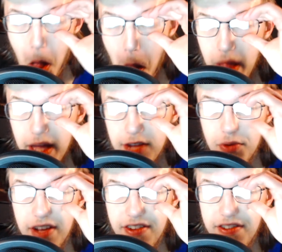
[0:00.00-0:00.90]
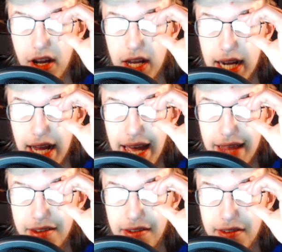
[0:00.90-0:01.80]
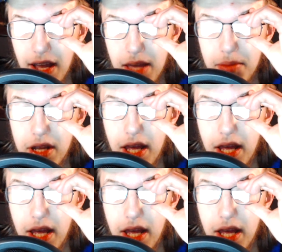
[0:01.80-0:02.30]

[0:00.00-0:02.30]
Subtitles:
That's where I study, and I had this assignment, and